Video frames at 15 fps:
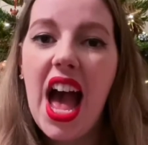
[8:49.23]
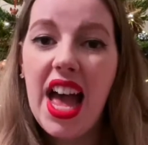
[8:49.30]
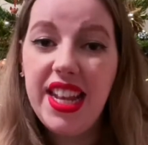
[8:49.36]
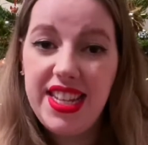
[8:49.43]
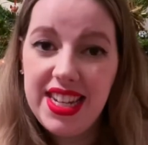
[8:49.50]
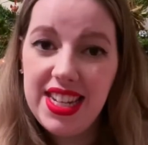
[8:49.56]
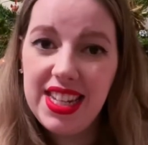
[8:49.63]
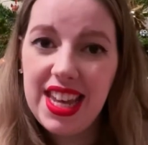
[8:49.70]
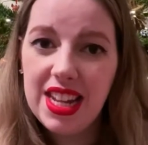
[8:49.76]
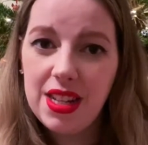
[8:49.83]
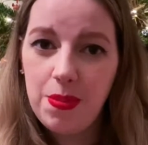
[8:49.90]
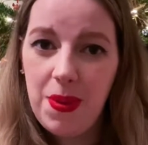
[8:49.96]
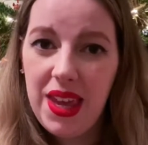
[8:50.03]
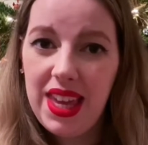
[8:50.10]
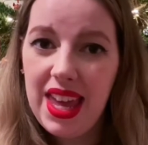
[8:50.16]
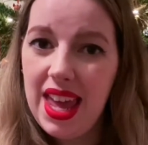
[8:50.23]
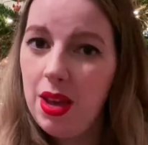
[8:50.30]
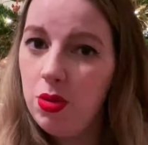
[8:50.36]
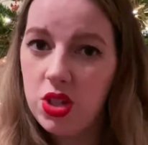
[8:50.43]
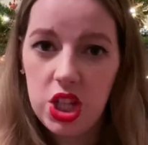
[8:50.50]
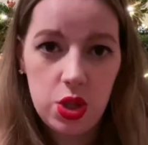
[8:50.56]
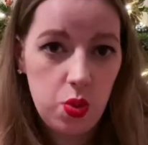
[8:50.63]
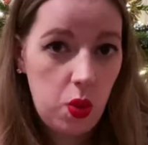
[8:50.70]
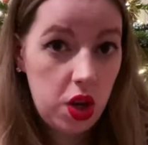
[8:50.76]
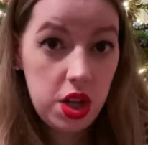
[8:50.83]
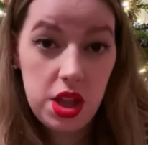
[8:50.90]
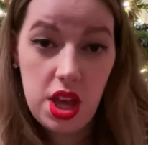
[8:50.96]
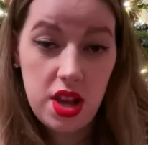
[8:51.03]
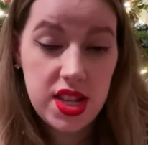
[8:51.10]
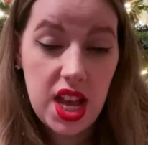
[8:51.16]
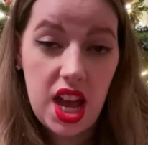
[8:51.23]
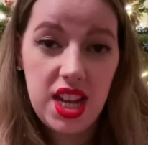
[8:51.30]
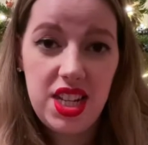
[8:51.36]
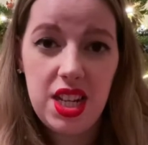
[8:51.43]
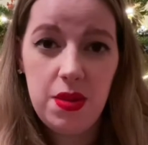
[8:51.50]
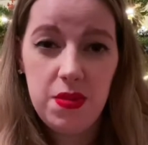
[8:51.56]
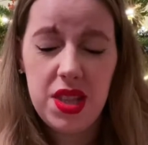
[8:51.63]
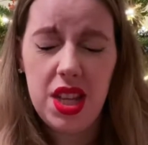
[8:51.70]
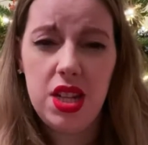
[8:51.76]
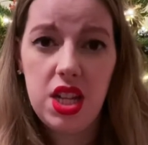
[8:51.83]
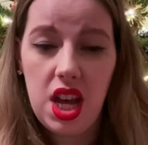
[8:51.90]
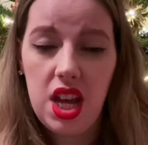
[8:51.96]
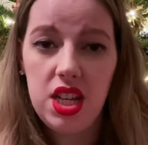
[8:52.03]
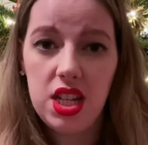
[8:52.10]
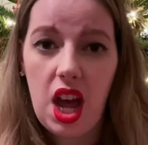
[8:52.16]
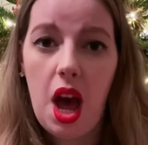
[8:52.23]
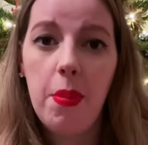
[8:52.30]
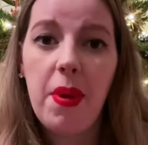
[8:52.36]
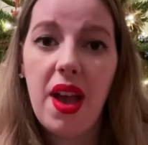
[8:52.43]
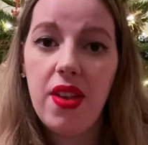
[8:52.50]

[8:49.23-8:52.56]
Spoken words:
I didn't get to pick it, it was just one of those items that turned up.